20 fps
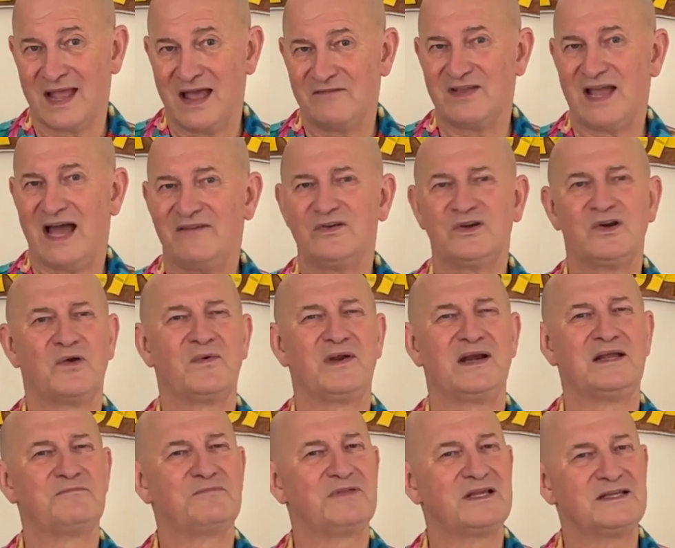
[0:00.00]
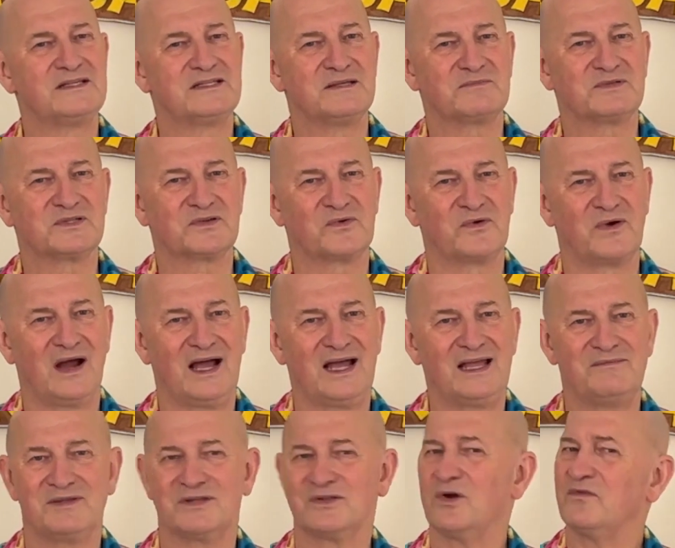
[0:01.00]
If you haven't already, please
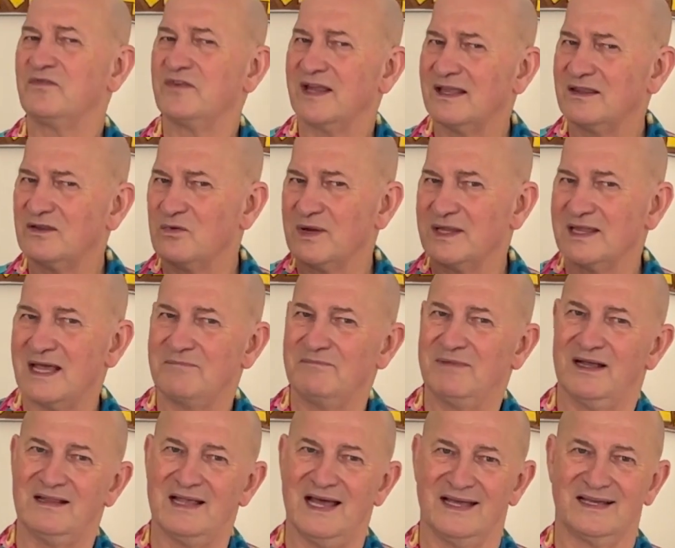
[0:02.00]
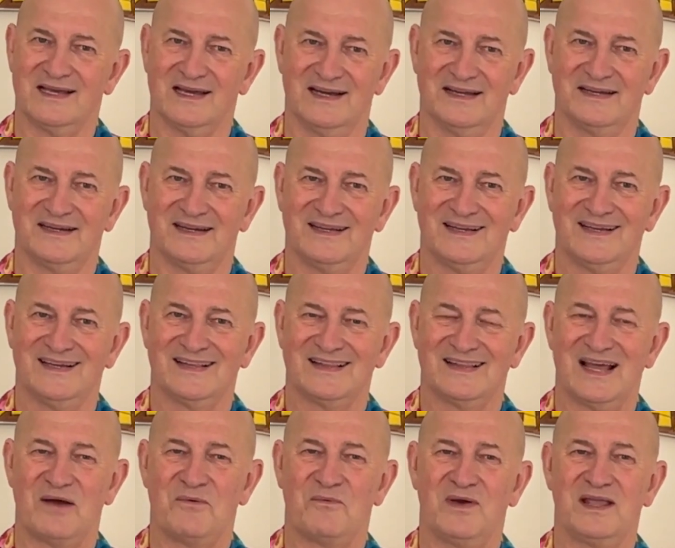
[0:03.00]
subscribe, and don't forget to ring that bell icon.
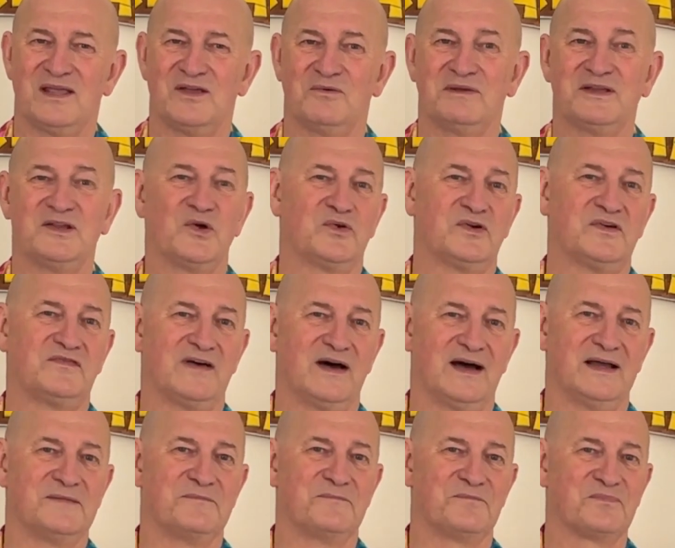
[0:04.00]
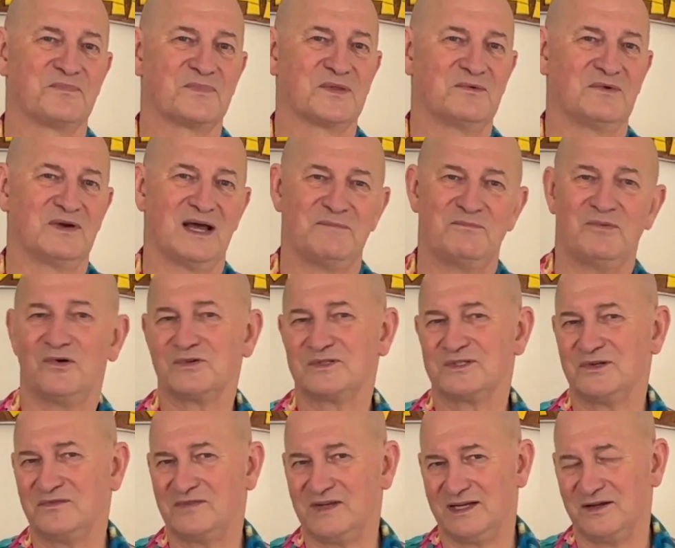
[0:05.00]
That way you'll be notified when I post
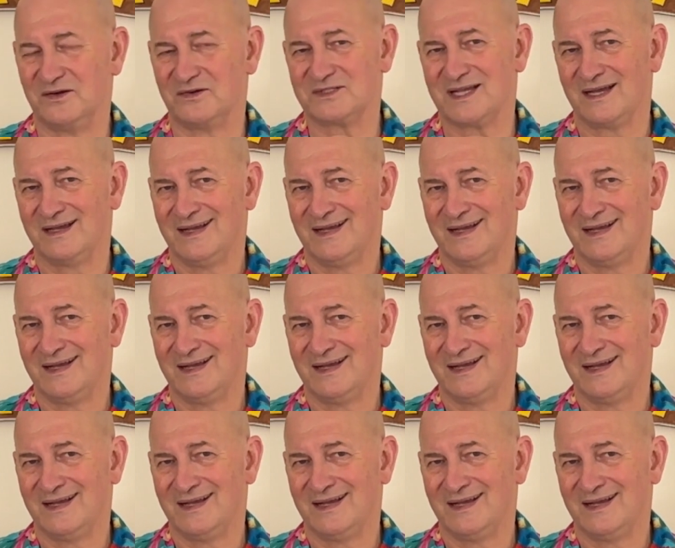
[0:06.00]
new videos.